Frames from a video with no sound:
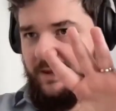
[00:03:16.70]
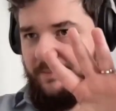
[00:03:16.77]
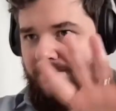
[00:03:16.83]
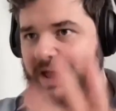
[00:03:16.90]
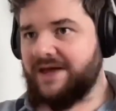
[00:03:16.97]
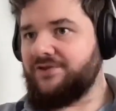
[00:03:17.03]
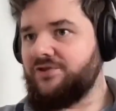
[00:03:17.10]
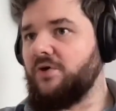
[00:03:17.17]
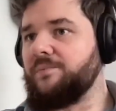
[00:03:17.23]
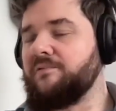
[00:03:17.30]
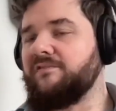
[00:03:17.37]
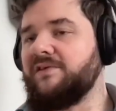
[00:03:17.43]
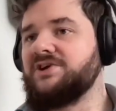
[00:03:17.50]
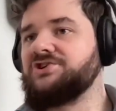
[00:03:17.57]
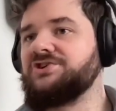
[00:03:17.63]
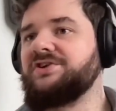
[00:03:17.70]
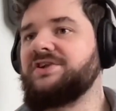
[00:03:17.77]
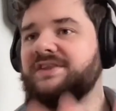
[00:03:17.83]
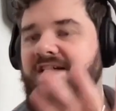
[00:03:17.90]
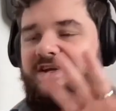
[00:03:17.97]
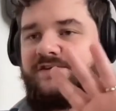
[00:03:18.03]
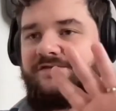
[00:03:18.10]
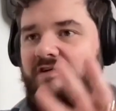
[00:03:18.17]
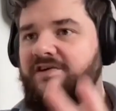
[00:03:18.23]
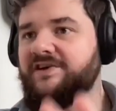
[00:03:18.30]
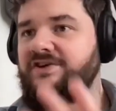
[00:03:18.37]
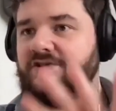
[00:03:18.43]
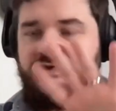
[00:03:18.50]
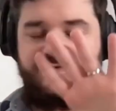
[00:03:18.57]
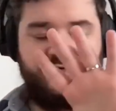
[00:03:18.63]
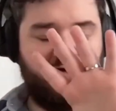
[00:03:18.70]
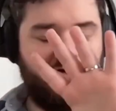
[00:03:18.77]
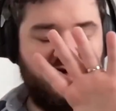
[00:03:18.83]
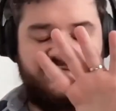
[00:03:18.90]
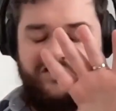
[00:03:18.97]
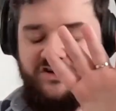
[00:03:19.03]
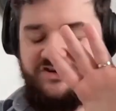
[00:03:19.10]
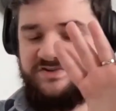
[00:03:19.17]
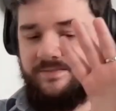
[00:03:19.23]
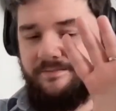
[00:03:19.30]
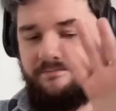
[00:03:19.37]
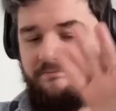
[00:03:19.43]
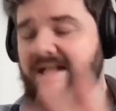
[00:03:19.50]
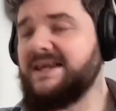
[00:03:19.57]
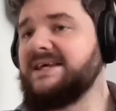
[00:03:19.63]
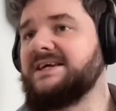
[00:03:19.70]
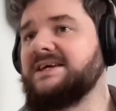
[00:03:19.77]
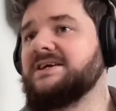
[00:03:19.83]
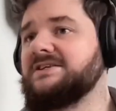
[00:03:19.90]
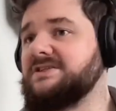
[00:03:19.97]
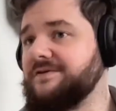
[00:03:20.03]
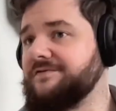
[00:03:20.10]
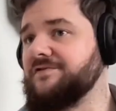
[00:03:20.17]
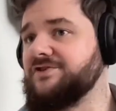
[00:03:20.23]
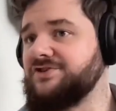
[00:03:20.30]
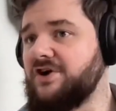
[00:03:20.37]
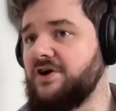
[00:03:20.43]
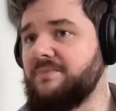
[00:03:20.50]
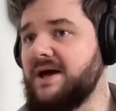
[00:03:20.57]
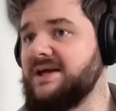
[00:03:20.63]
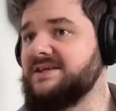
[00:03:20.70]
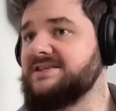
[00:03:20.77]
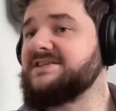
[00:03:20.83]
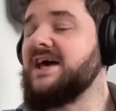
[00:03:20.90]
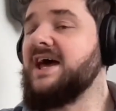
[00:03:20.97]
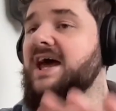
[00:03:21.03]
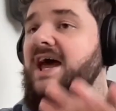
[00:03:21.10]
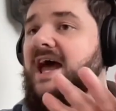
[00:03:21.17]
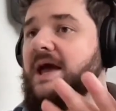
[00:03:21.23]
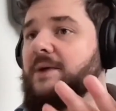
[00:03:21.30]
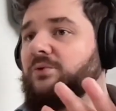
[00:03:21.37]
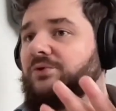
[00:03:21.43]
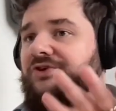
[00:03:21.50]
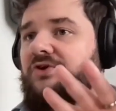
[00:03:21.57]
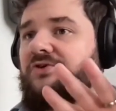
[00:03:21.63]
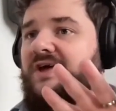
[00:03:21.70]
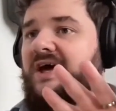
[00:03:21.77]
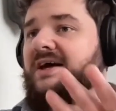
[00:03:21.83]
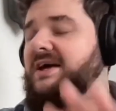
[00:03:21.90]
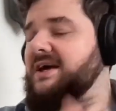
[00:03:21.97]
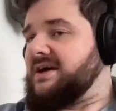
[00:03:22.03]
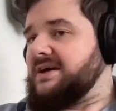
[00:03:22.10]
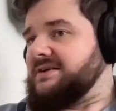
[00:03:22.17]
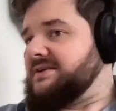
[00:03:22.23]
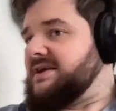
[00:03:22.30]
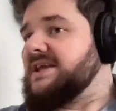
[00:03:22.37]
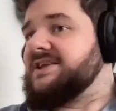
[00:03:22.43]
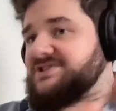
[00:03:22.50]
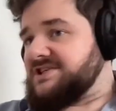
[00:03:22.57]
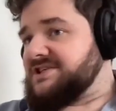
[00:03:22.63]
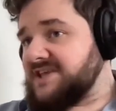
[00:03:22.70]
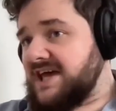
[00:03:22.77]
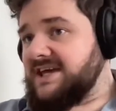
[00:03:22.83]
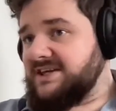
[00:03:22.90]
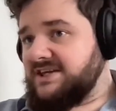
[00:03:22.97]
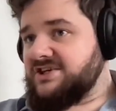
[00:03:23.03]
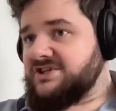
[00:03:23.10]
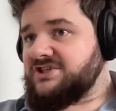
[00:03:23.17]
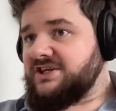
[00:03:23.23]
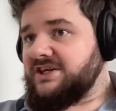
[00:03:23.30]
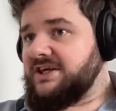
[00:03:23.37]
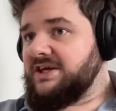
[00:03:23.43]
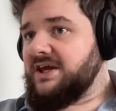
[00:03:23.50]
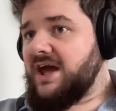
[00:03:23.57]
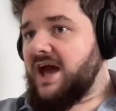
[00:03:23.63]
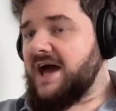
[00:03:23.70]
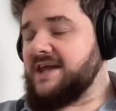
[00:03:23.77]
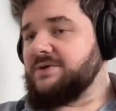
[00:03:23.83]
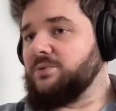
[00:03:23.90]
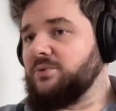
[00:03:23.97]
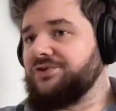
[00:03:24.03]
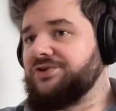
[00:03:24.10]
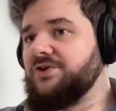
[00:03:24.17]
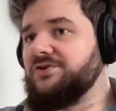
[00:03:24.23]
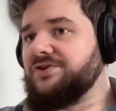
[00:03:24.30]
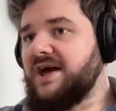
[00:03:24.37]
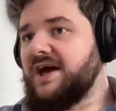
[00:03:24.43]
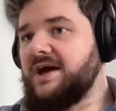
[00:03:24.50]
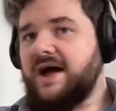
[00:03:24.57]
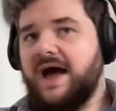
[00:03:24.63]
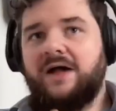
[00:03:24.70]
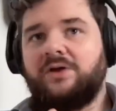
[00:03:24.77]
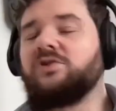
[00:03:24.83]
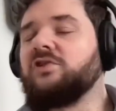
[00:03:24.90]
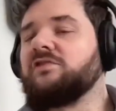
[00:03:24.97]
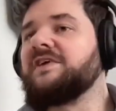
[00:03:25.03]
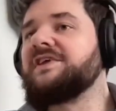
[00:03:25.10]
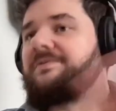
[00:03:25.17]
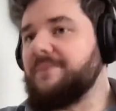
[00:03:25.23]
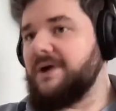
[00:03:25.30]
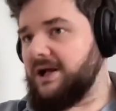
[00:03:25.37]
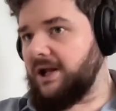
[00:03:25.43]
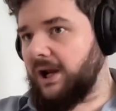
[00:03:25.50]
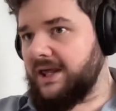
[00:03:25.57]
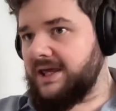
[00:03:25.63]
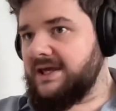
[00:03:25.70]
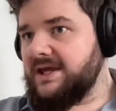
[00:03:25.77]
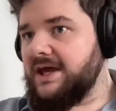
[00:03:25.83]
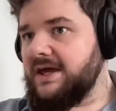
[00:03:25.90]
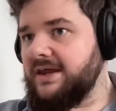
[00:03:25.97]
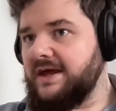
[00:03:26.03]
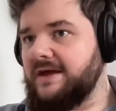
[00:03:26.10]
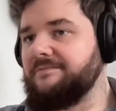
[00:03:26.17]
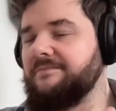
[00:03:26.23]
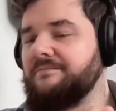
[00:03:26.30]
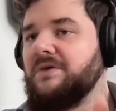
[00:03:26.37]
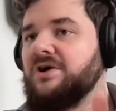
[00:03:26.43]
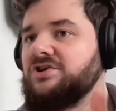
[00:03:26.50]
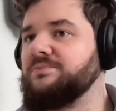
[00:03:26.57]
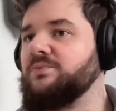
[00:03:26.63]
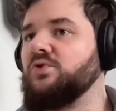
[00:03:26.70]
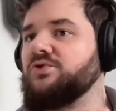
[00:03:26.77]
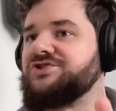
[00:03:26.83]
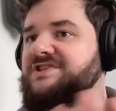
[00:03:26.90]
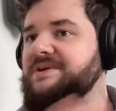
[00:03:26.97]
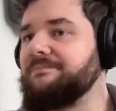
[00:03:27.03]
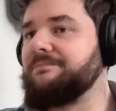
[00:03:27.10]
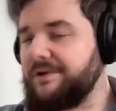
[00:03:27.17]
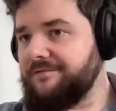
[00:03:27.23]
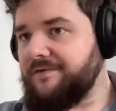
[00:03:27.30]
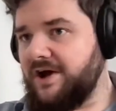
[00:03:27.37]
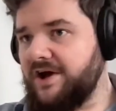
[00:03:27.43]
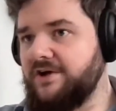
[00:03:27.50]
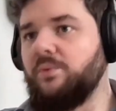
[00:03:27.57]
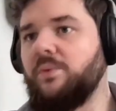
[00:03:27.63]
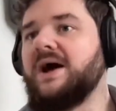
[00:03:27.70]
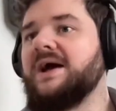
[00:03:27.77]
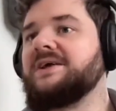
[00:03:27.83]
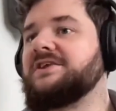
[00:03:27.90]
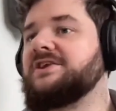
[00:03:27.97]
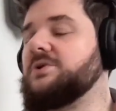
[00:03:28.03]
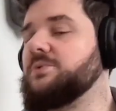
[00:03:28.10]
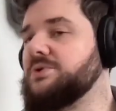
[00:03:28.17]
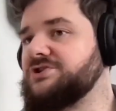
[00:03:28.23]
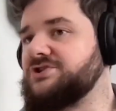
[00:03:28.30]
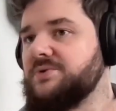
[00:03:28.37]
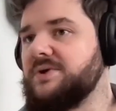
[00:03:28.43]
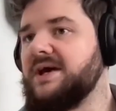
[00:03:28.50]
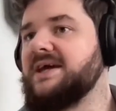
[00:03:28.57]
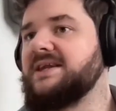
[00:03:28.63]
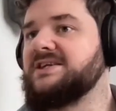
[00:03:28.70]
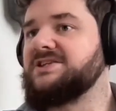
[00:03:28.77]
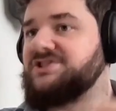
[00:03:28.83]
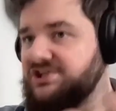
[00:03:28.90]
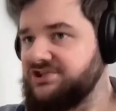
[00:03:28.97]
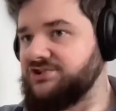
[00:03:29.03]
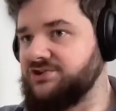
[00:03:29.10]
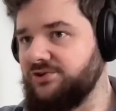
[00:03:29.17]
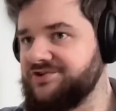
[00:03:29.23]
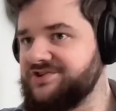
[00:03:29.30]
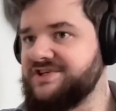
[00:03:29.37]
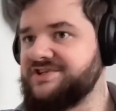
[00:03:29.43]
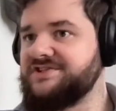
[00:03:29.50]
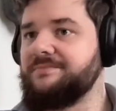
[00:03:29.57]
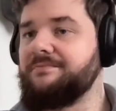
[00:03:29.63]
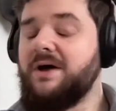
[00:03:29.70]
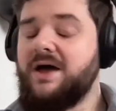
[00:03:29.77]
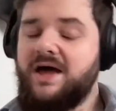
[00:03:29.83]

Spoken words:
math operation that is very useful across many different domains. It will do that instantaneously, and it will do that algorithmically in a much more simplified way than you would do it in a digital system.